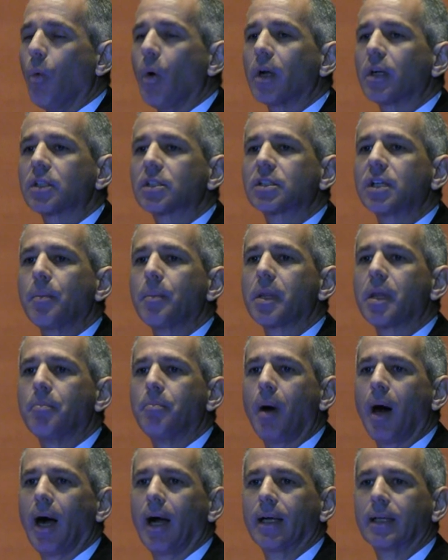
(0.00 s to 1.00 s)
what are some of the
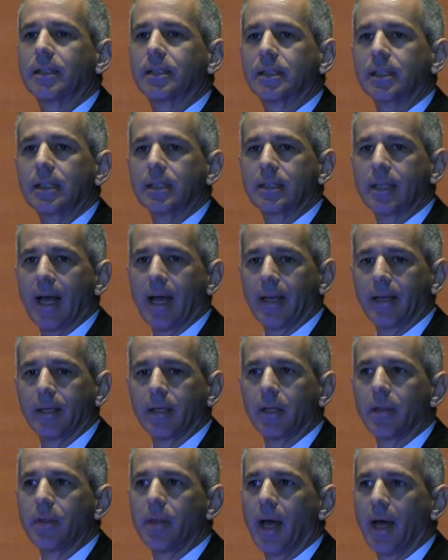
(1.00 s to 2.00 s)
biases
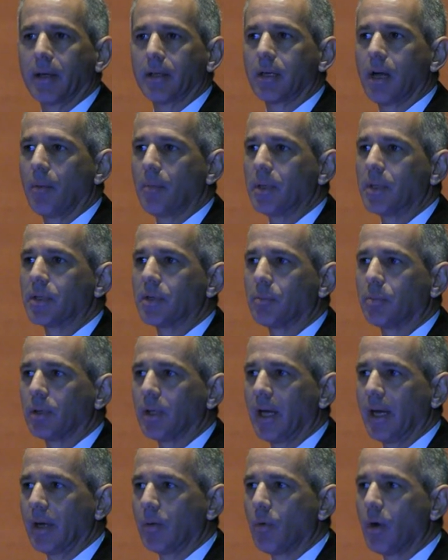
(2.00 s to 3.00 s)
that, that come into
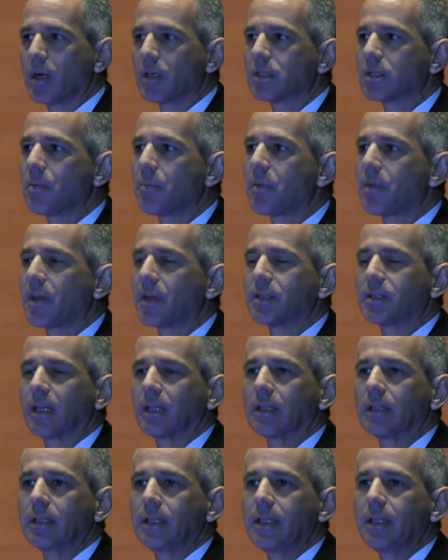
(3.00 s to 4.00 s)
play? What are some things
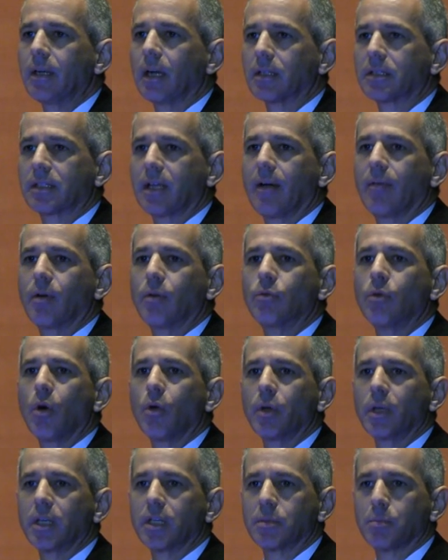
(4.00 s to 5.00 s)
that lead us to have
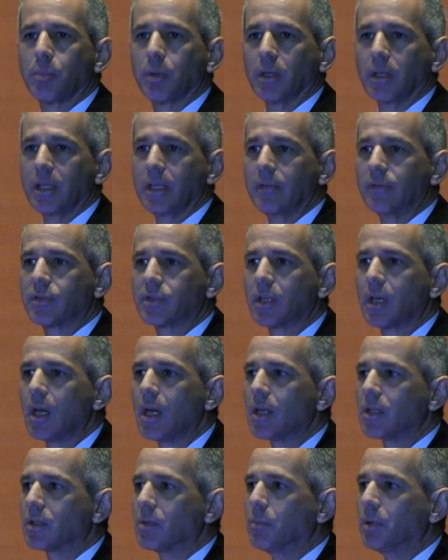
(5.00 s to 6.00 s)
erroneous beliefs,
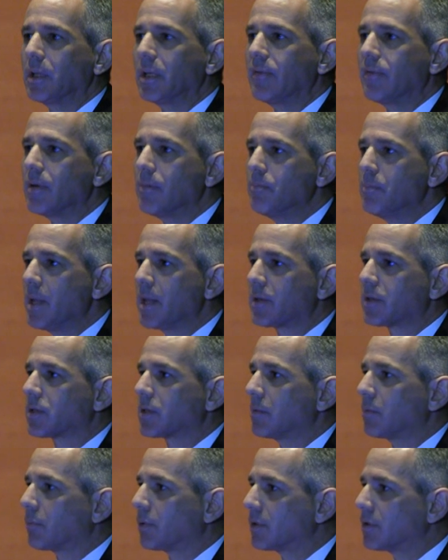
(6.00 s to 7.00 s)
to believe in
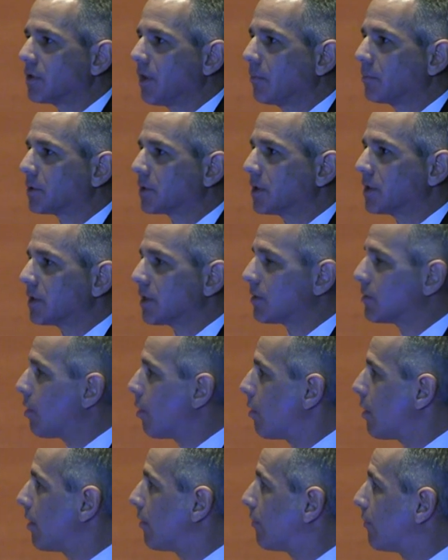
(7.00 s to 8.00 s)
myths and presumptions as
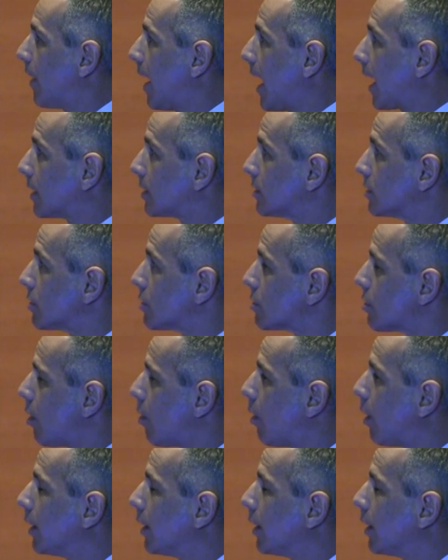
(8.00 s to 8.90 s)
though they're facts and so